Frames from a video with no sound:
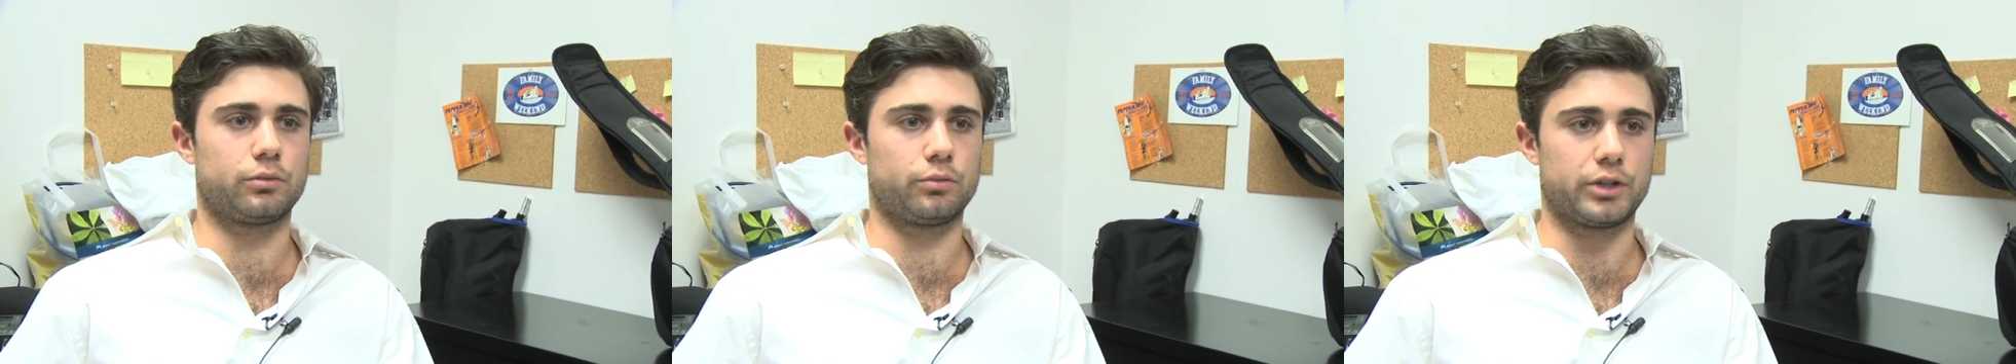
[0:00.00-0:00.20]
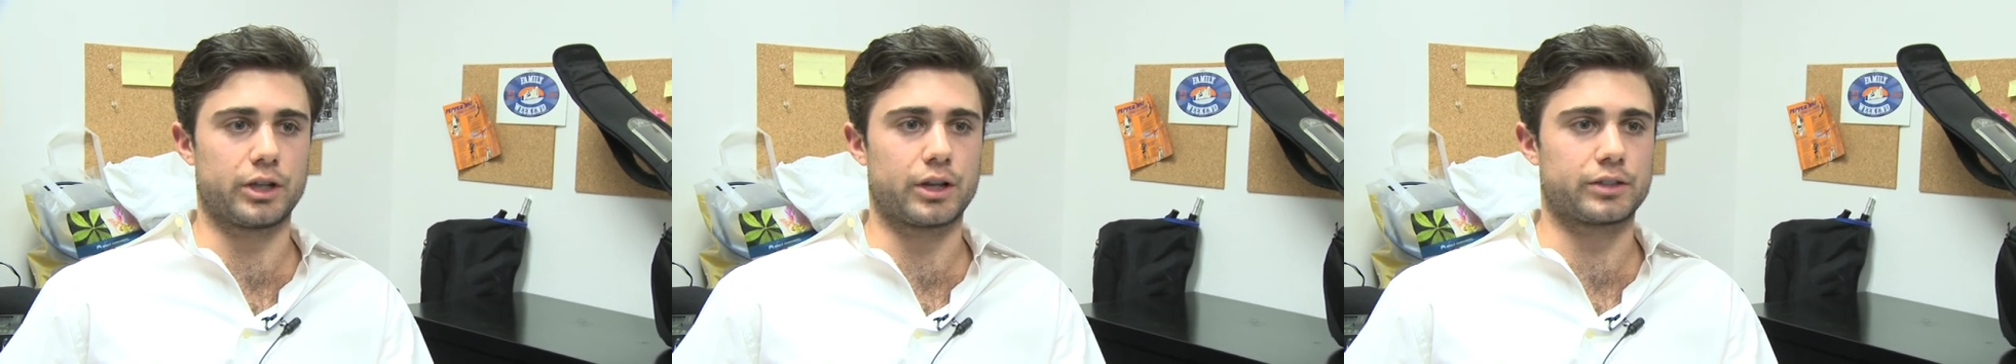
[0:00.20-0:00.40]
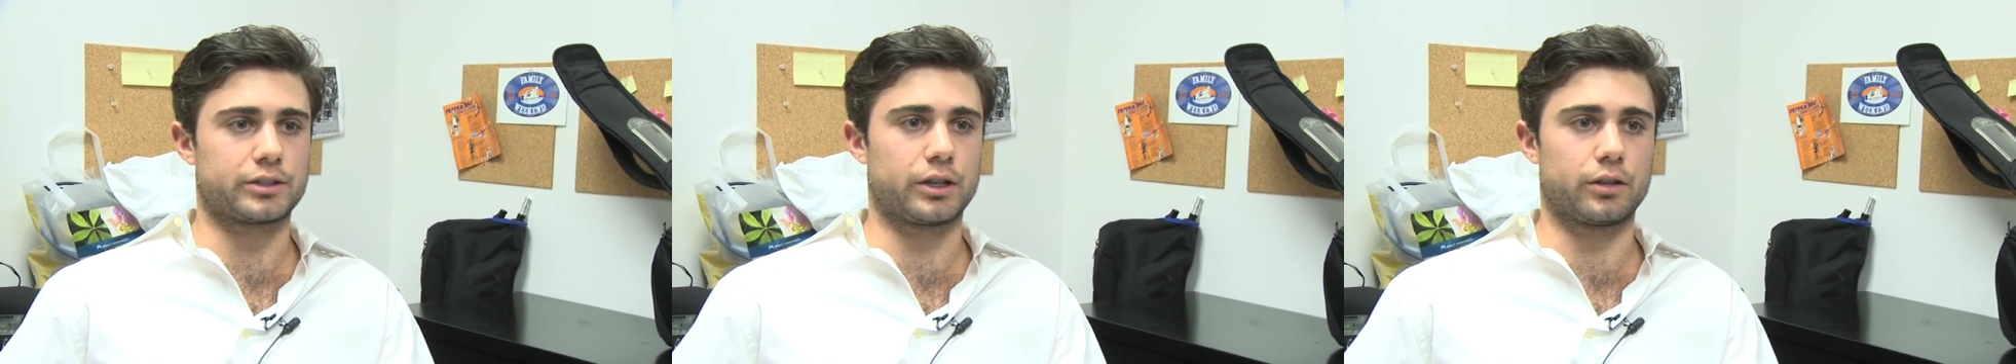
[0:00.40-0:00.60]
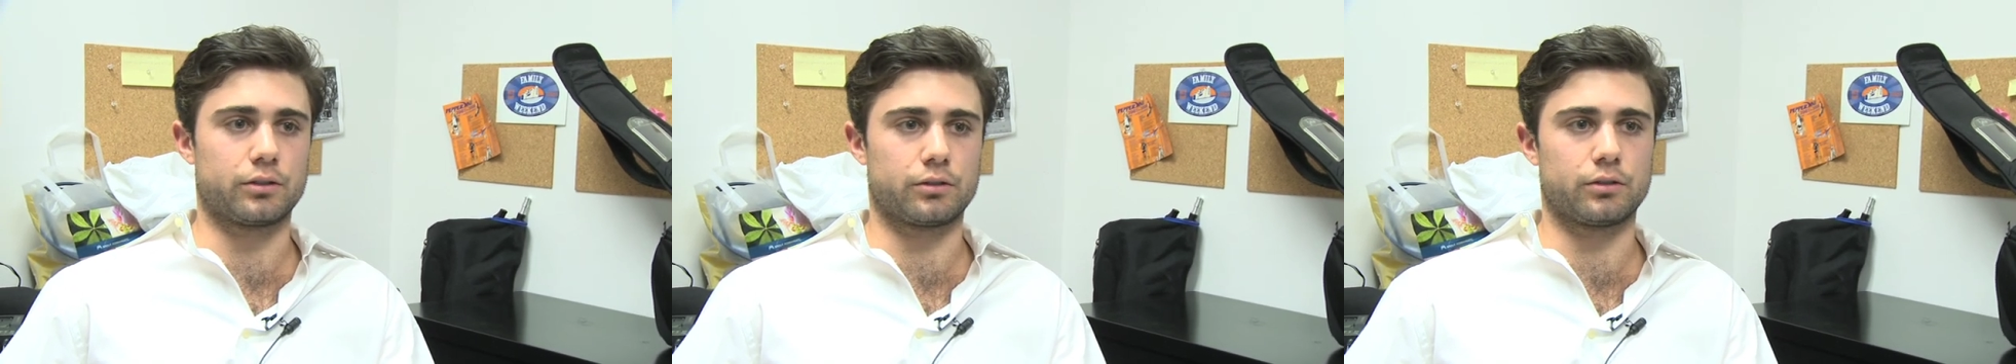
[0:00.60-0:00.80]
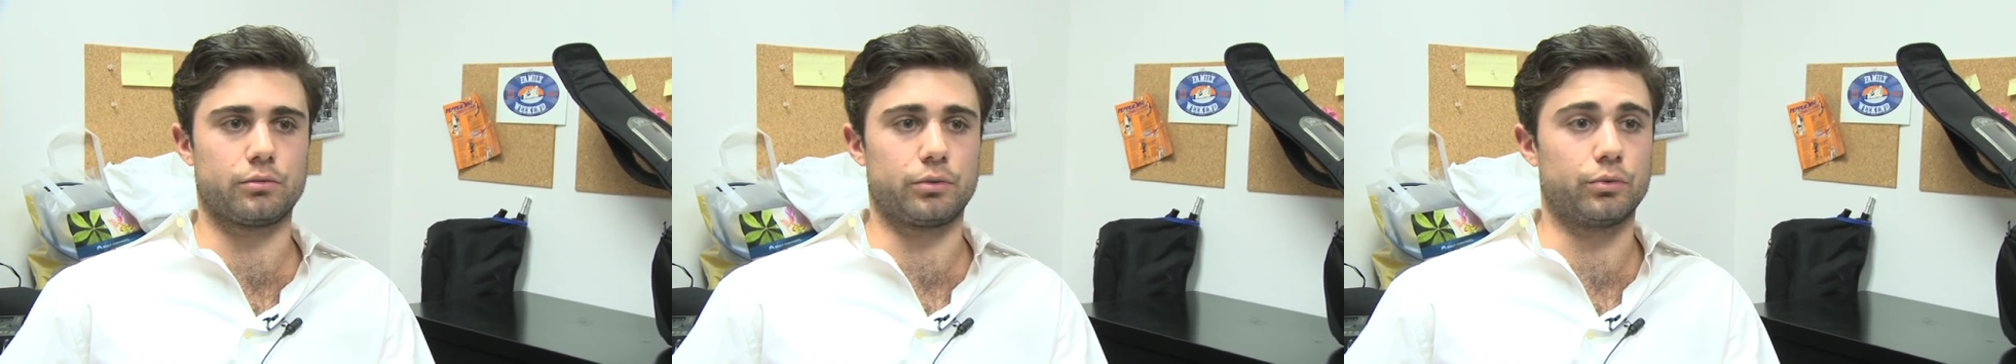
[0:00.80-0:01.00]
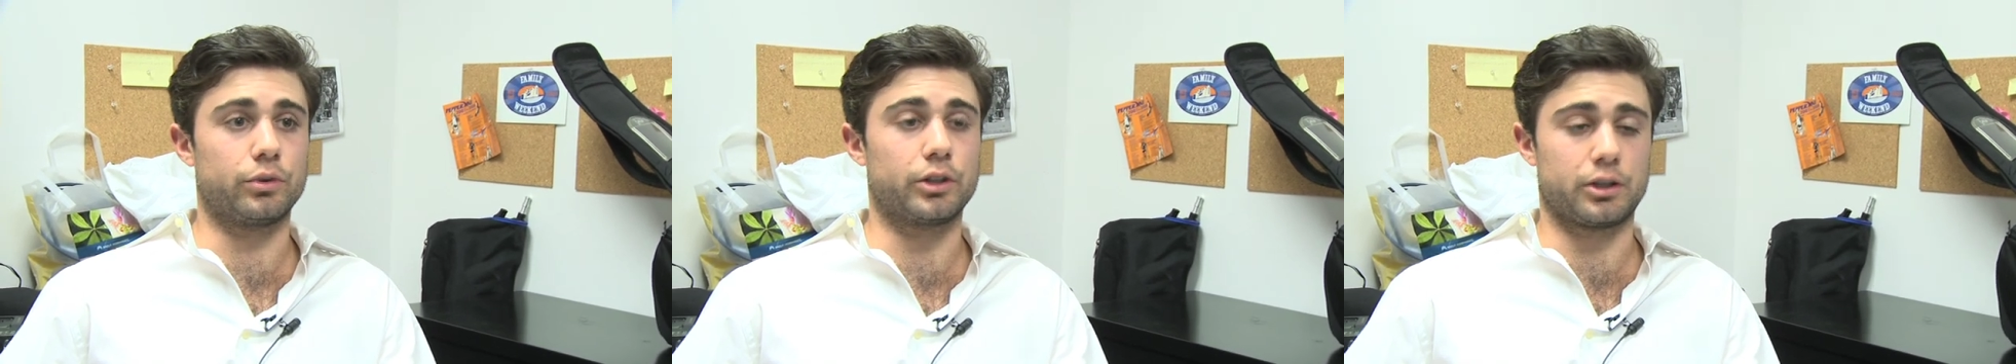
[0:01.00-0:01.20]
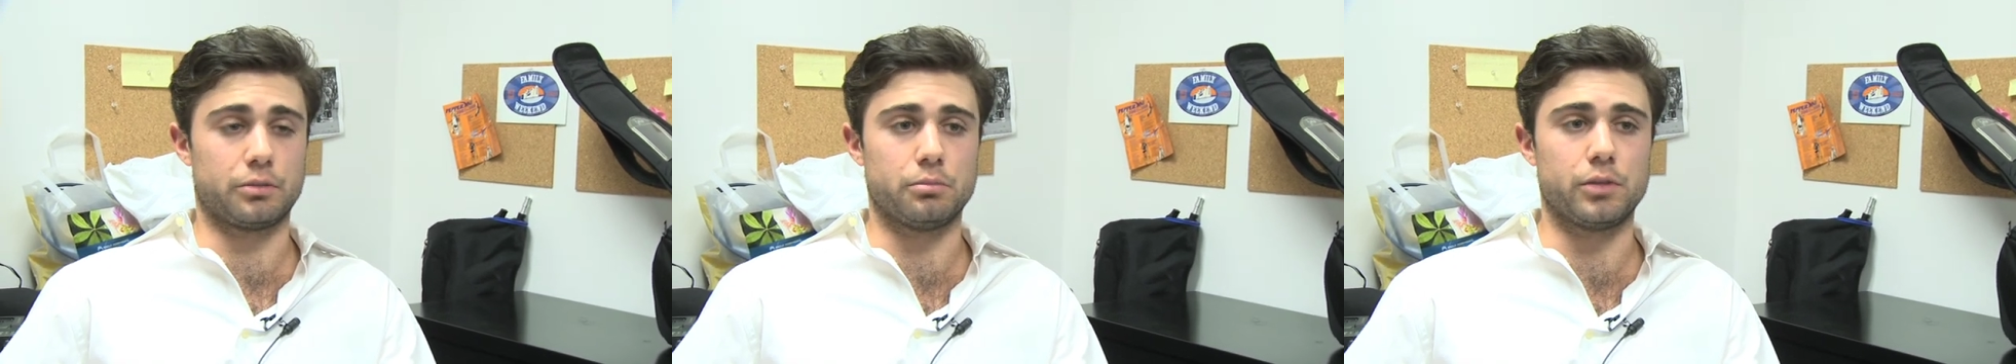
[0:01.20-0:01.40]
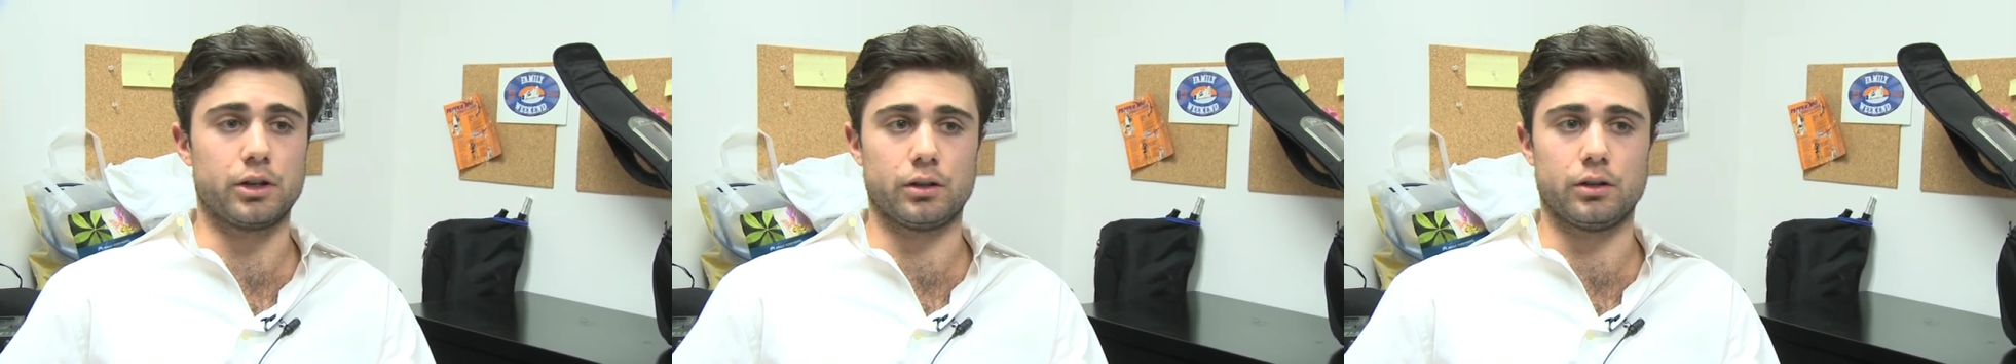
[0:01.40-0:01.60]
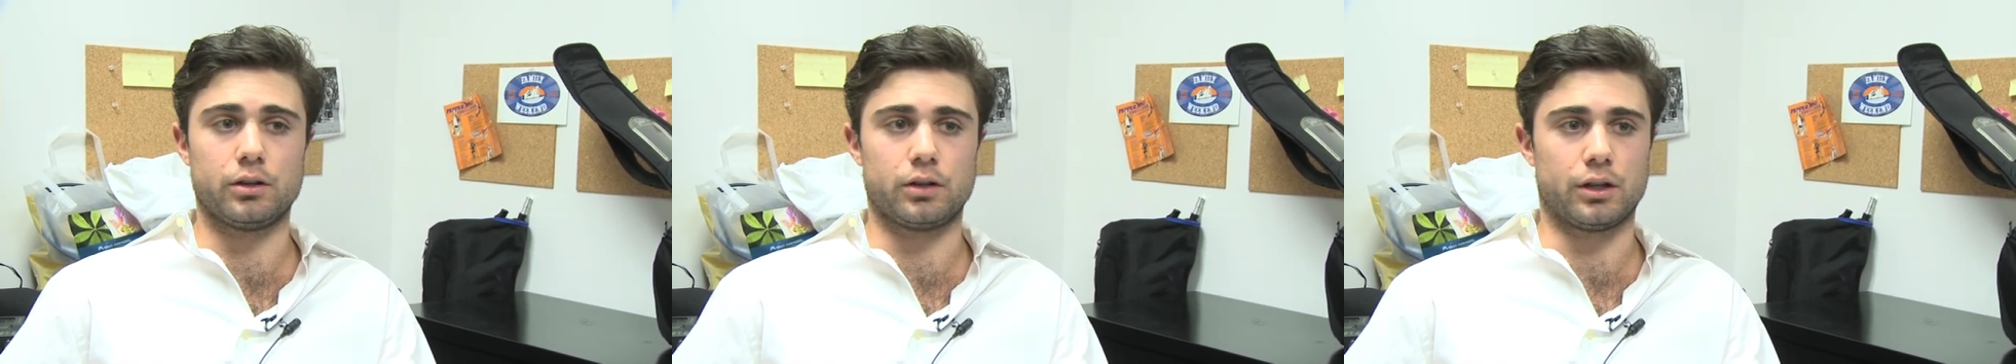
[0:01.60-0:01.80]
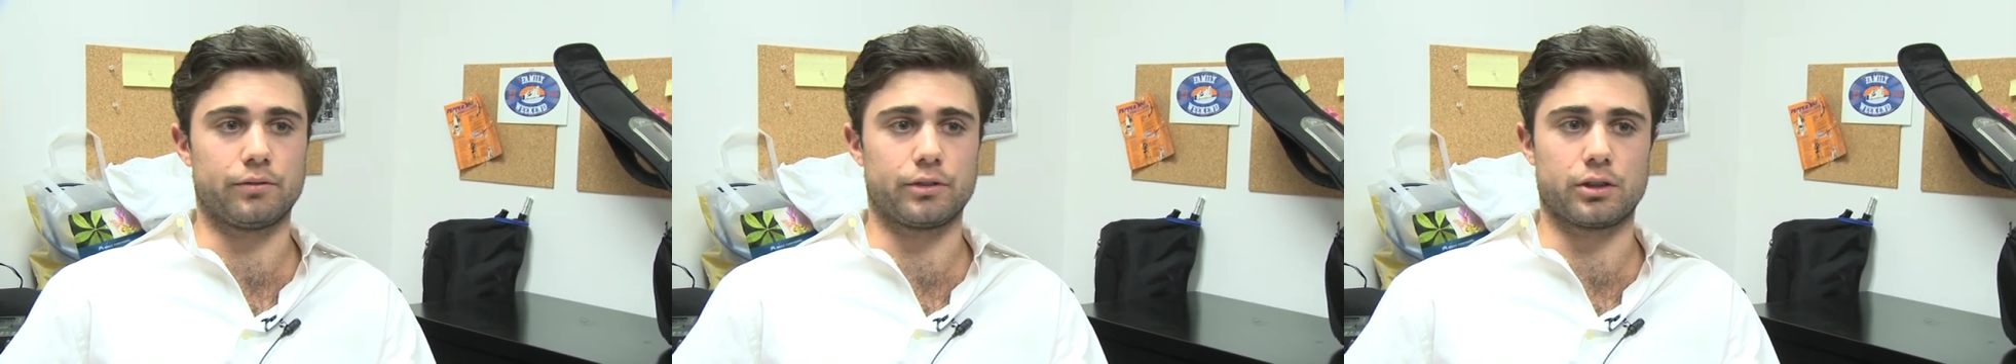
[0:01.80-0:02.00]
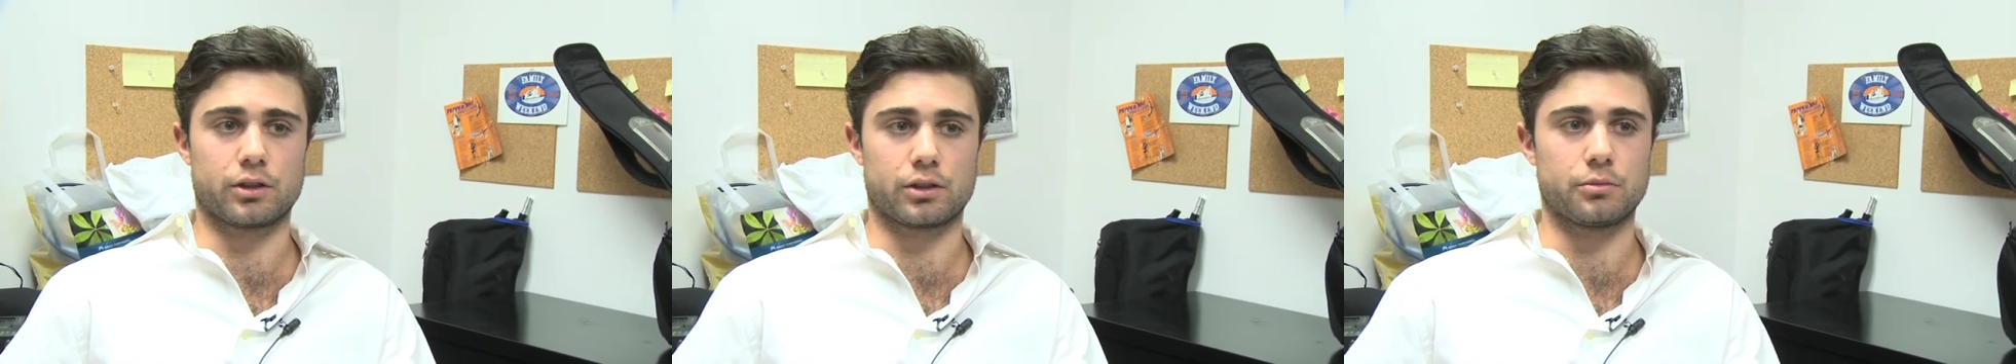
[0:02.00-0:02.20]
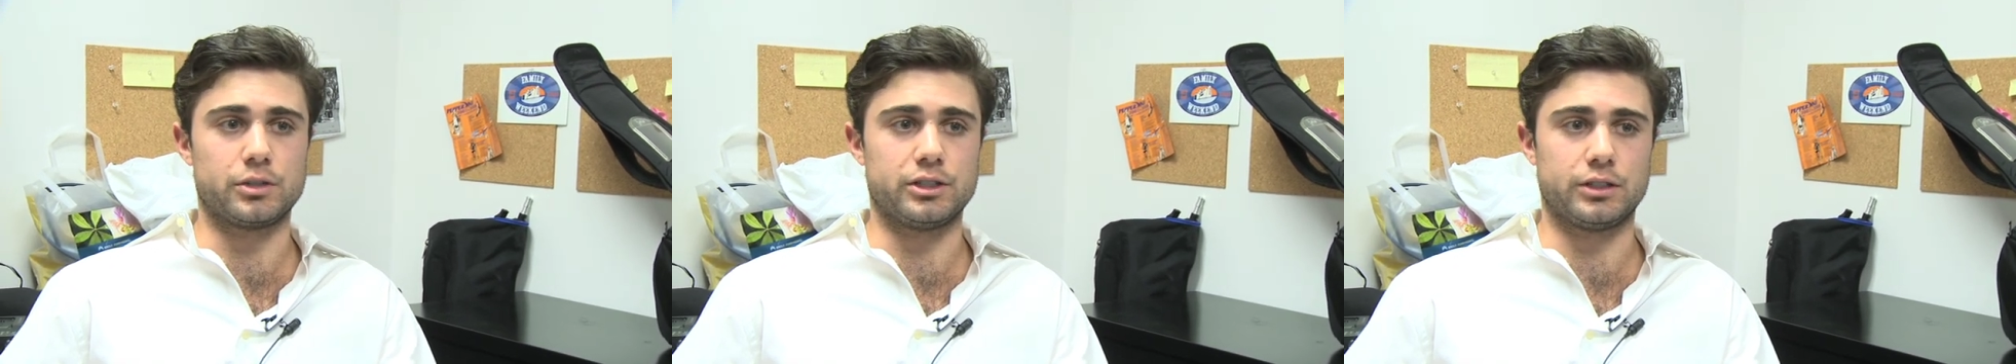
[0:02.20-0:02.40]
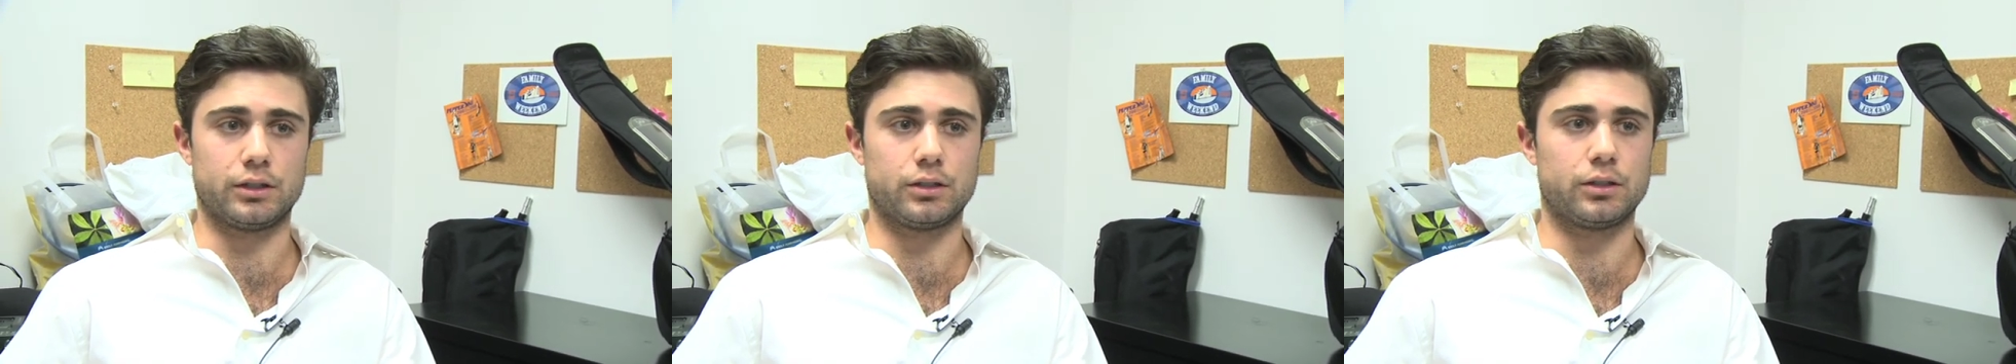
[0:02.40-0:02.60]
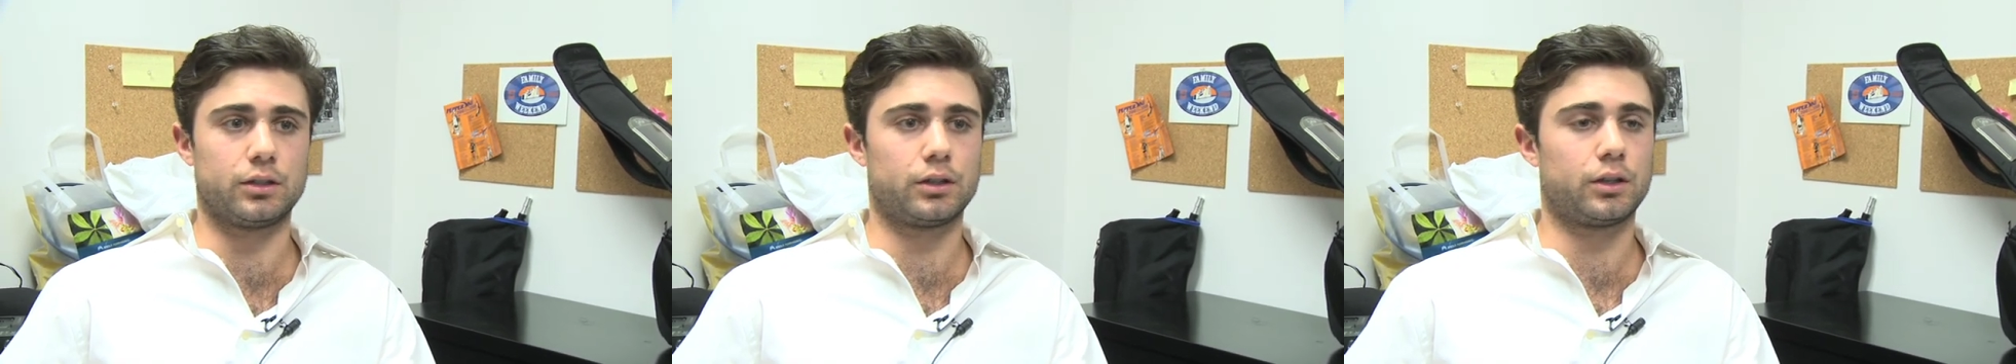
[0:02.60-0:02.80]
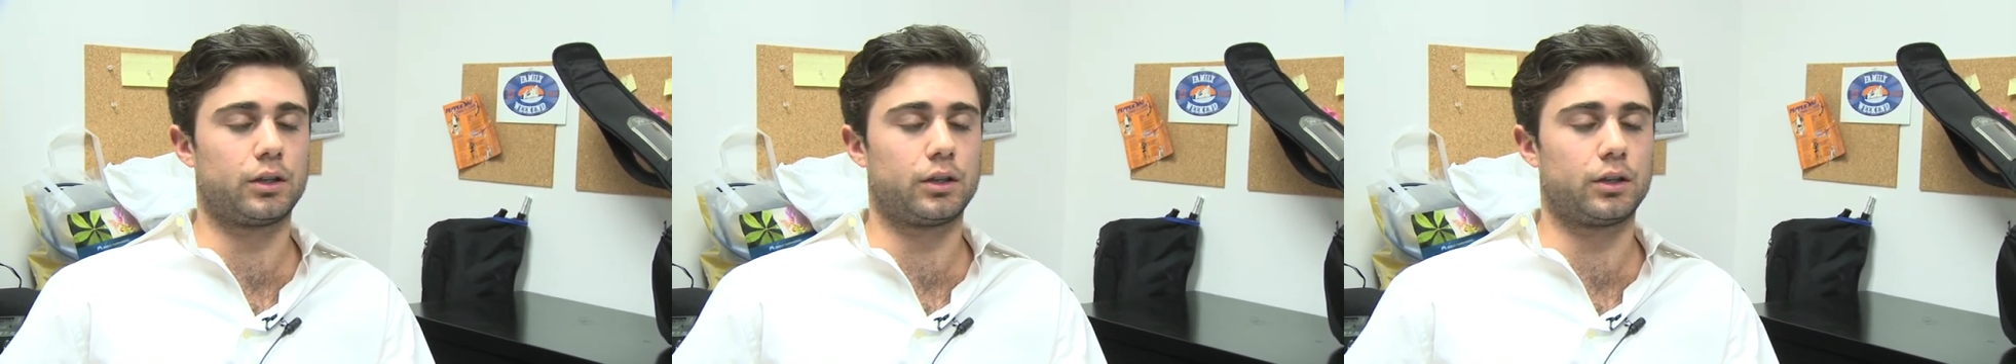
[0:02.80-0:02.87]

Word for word: we got together and we really admitted everything that we did